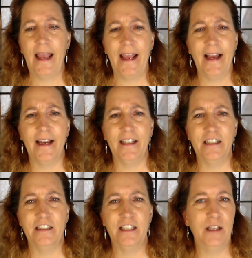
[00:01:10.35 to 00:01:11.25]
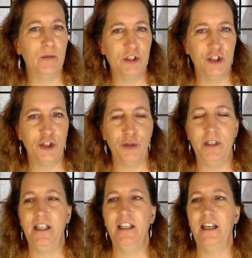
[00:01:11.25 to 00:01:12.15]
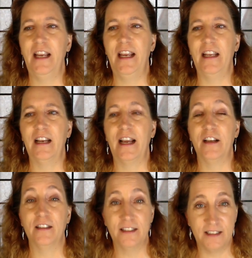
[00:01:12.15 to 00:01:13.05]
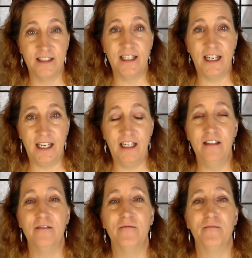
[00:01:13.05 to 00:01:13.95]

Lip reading: and he was shooting, and I could see